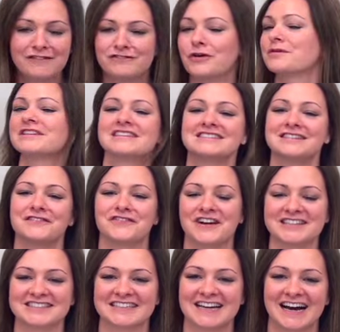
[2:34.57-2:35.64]
Forward this to your
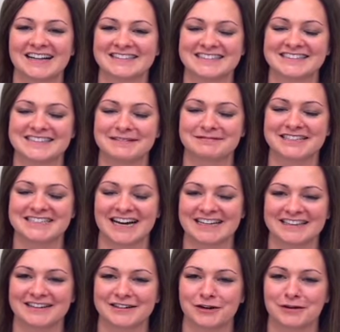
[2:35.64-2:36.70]
friends and colleagues. Keep the
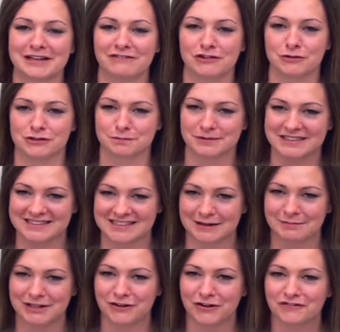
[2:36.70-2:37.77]
dialogue going. Viewers, please
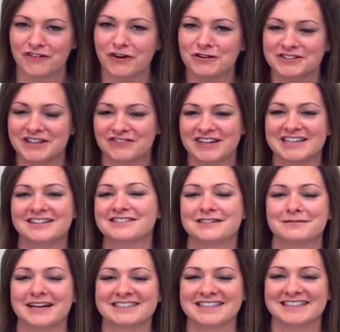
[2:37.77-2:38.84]
send me your folds. If I use
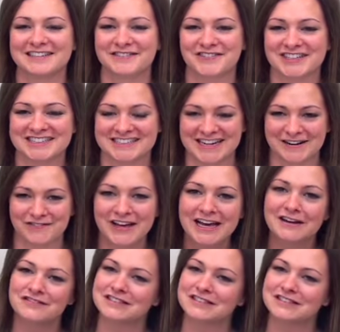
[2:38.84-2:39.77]
them, I'll send you free stuff.